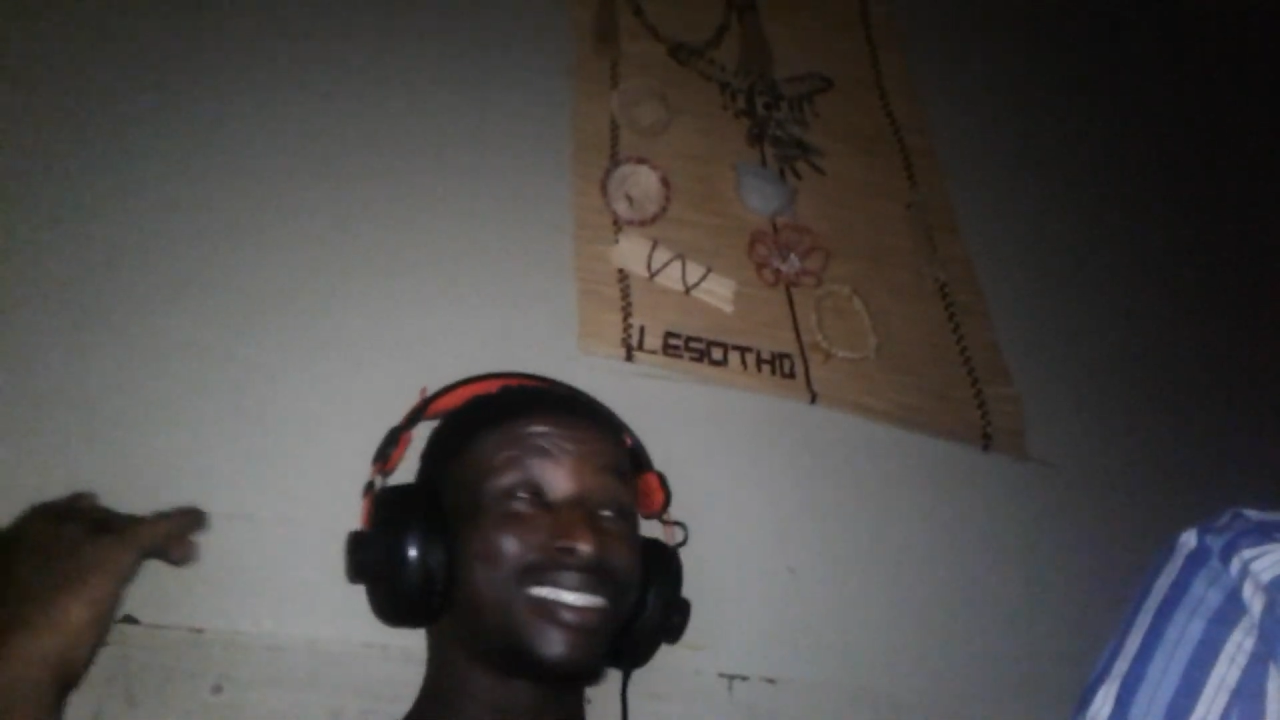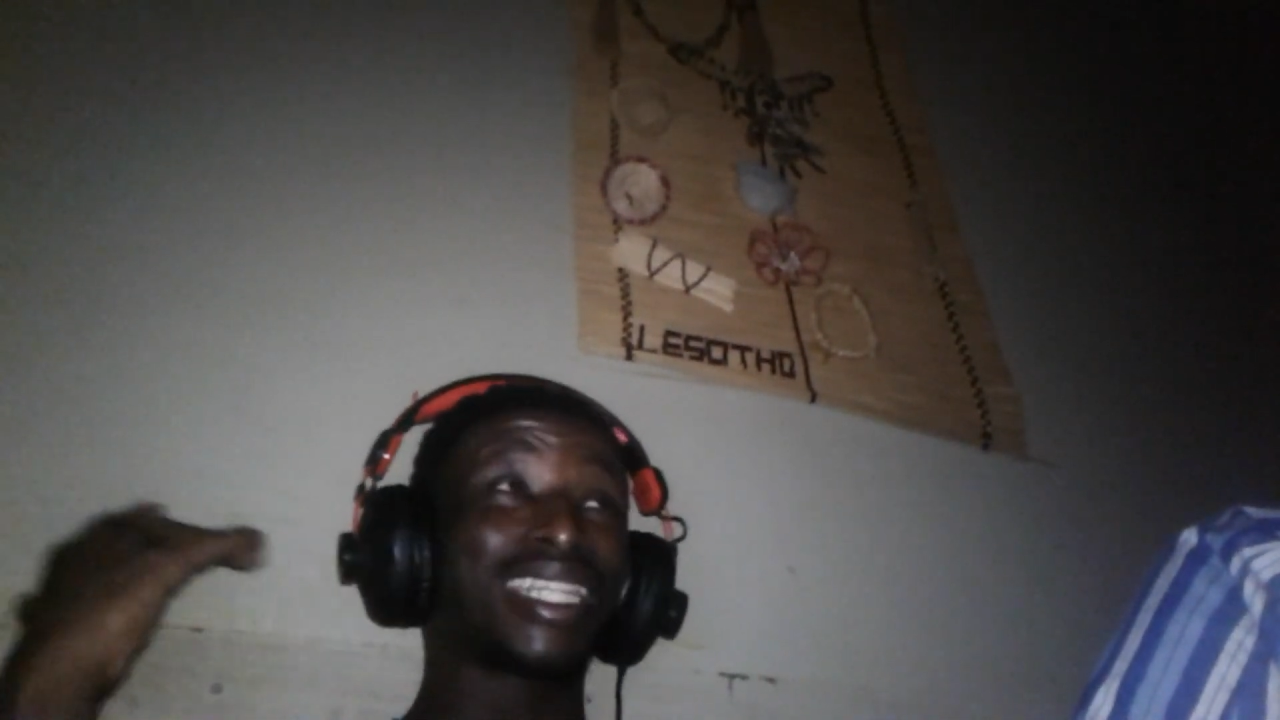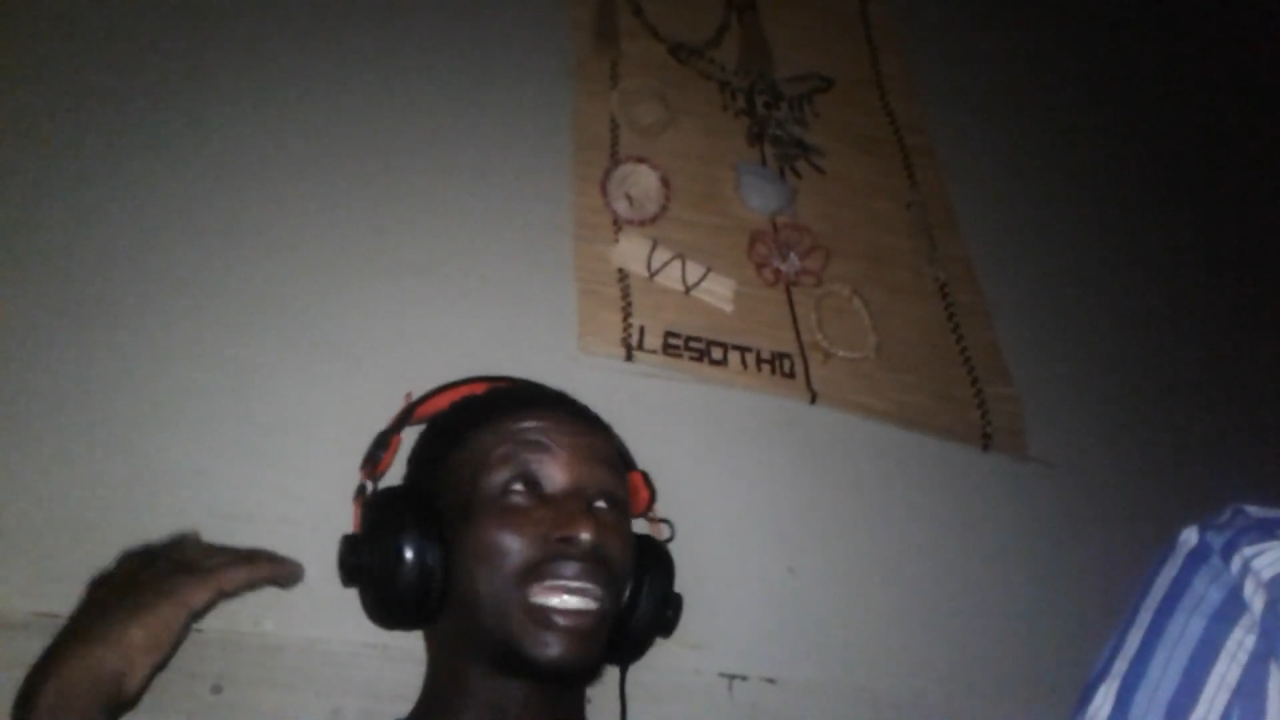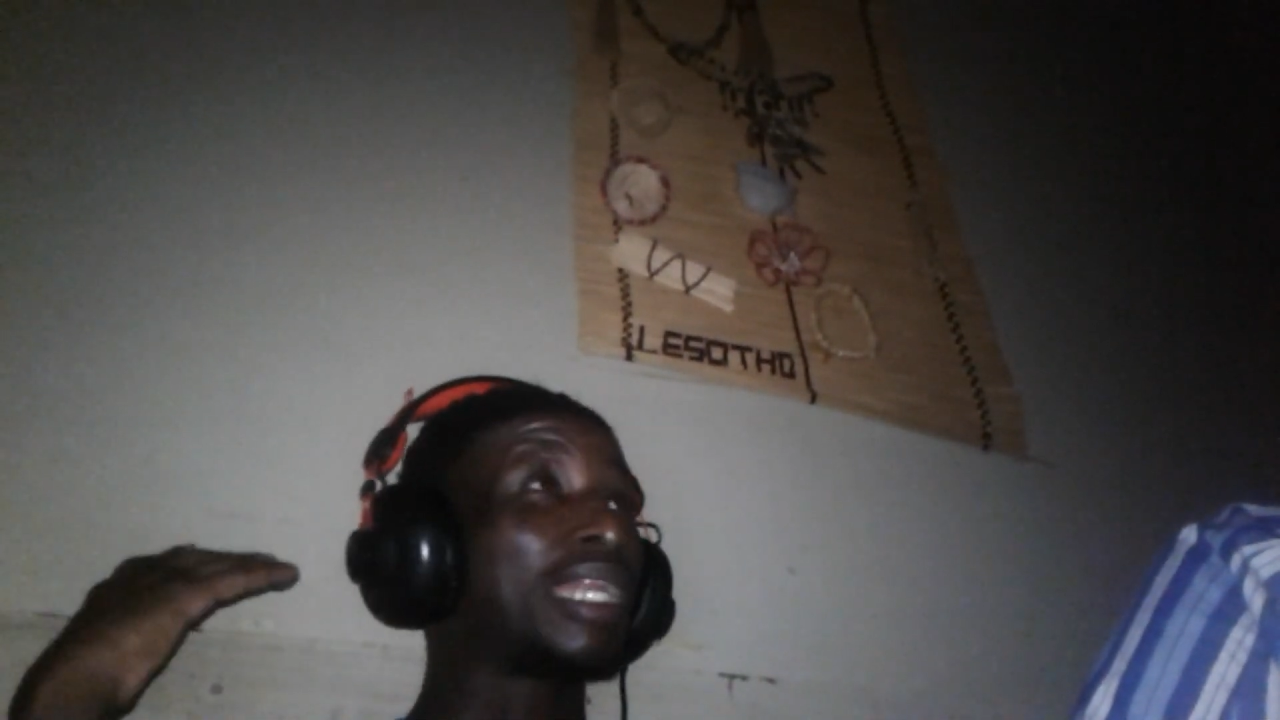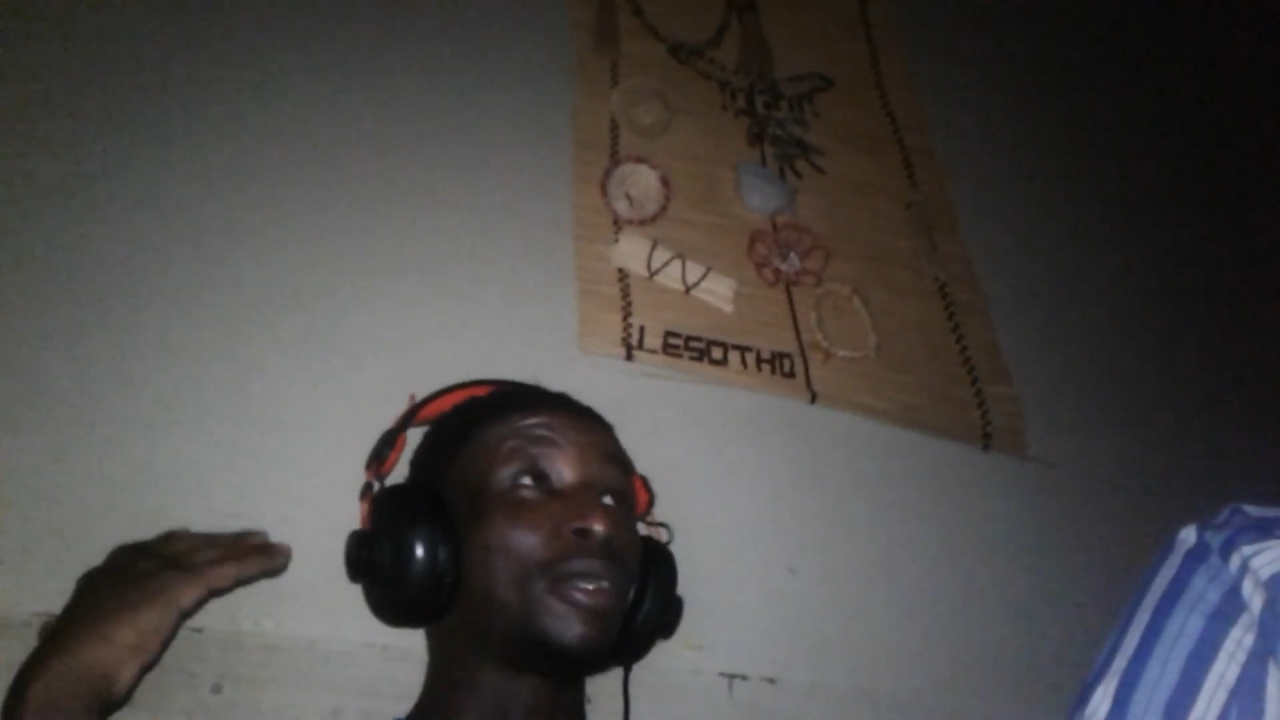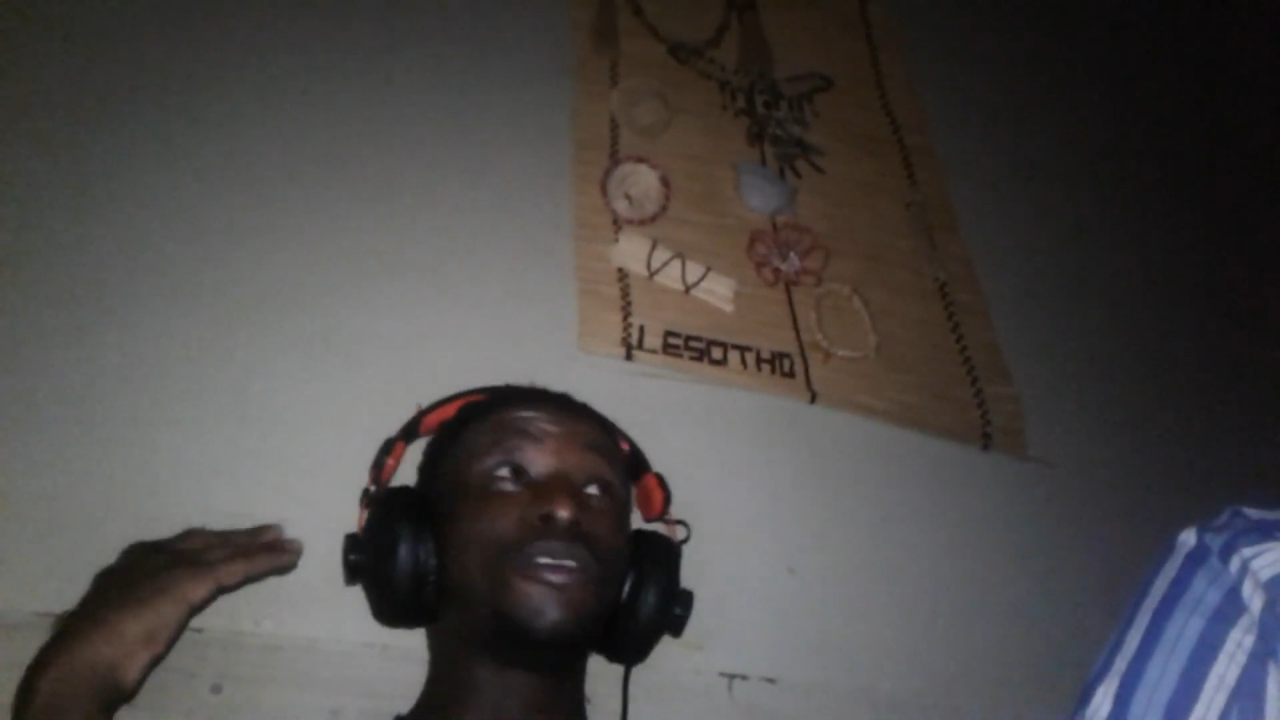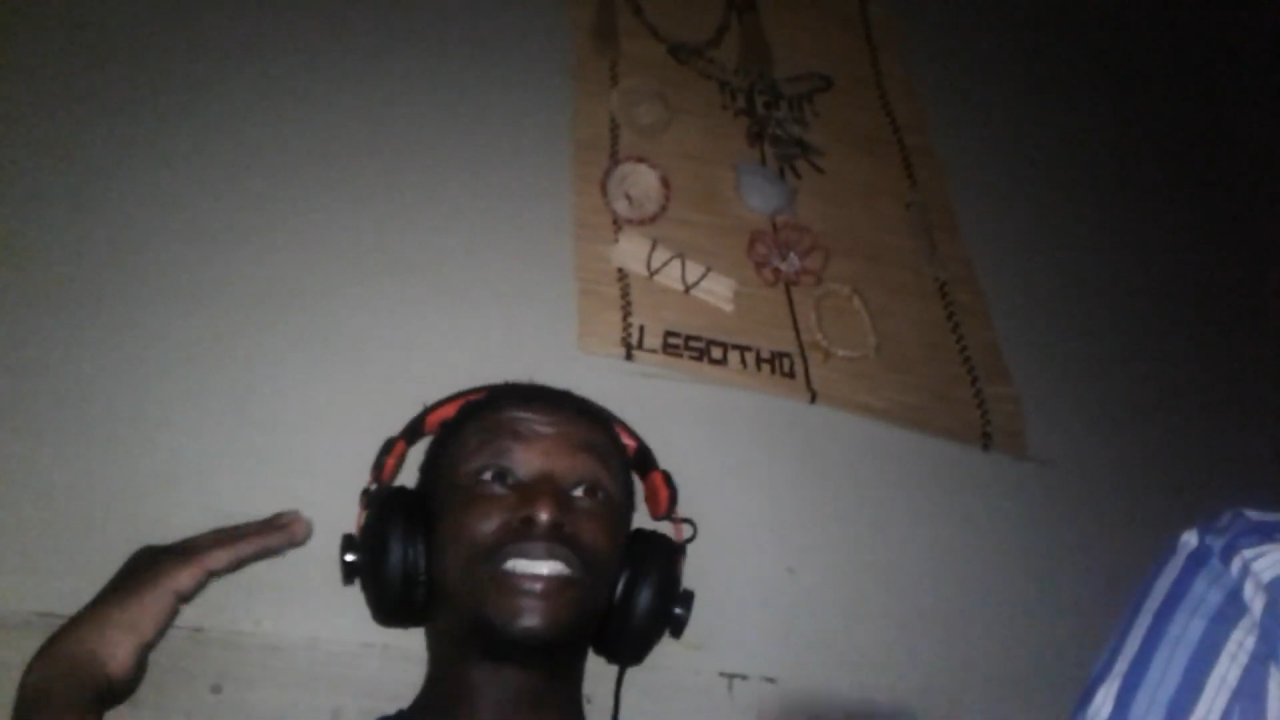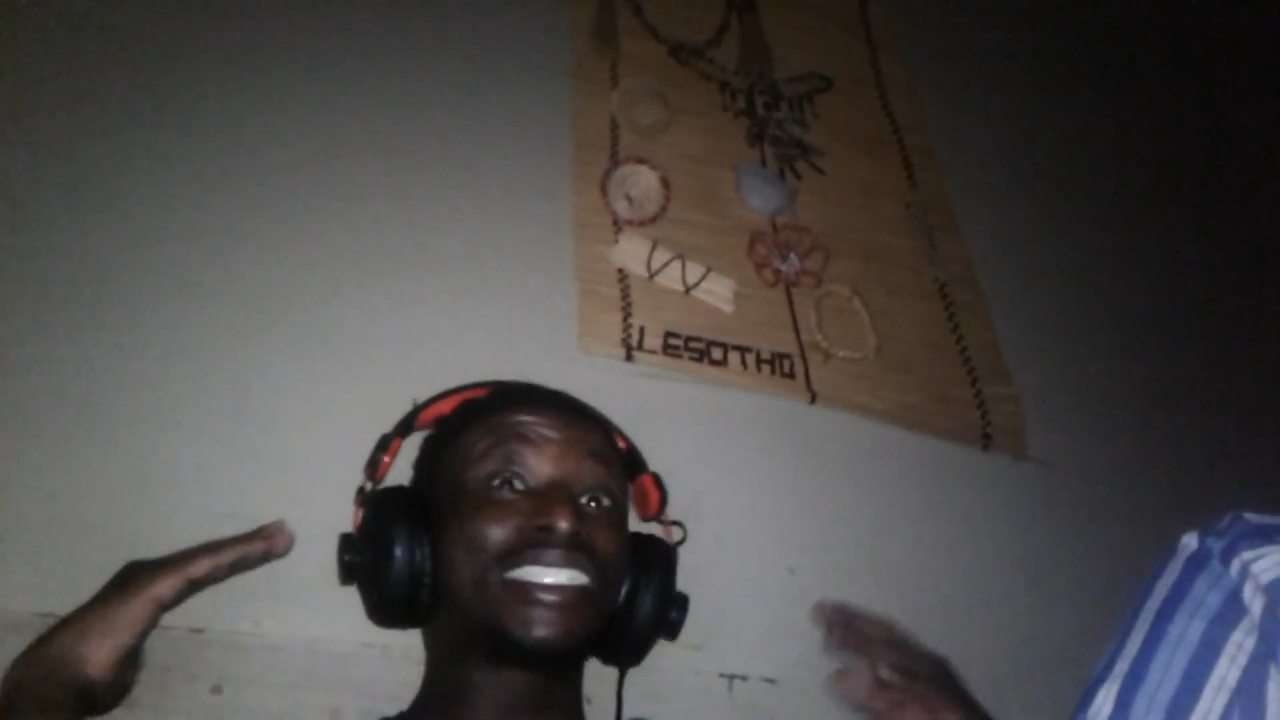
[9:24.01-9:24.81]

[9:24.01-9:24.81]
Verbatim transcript: Thanos